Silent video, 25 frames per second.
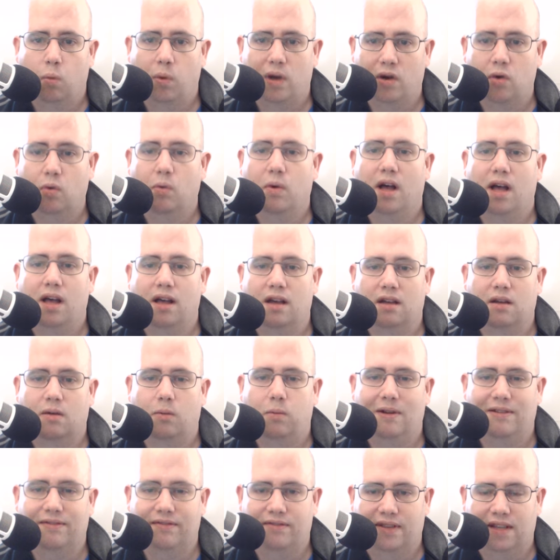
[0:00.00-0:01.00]
will
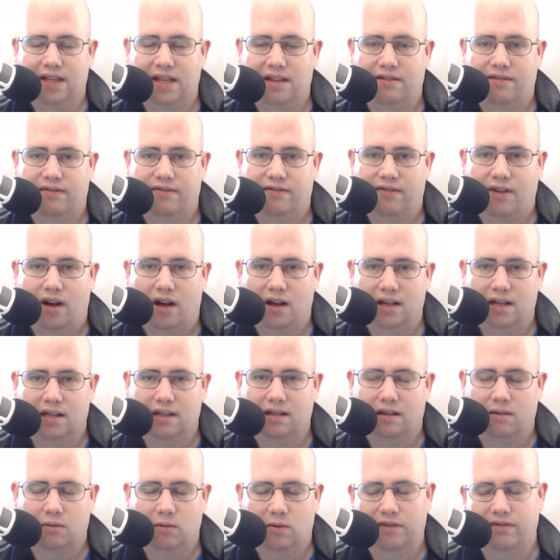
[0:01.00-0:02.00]
work with the
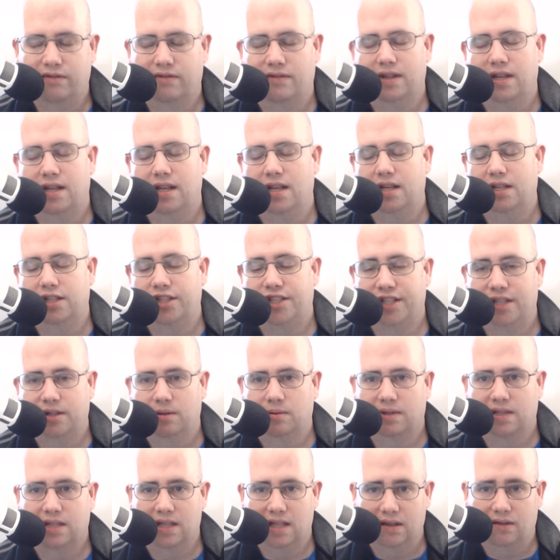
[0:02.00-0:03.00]
Fire, with the
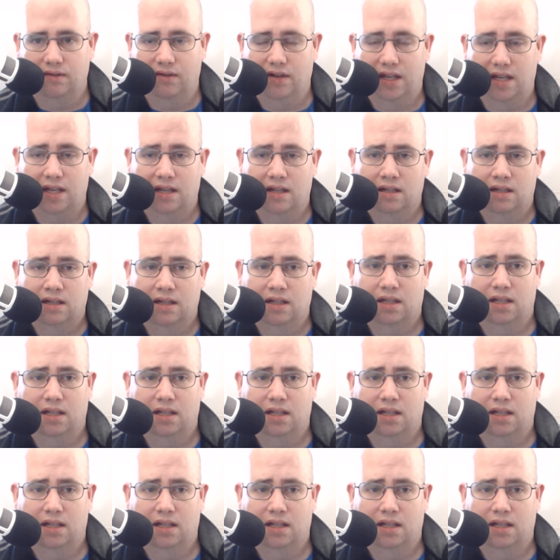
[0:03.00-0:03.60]
Shield TV.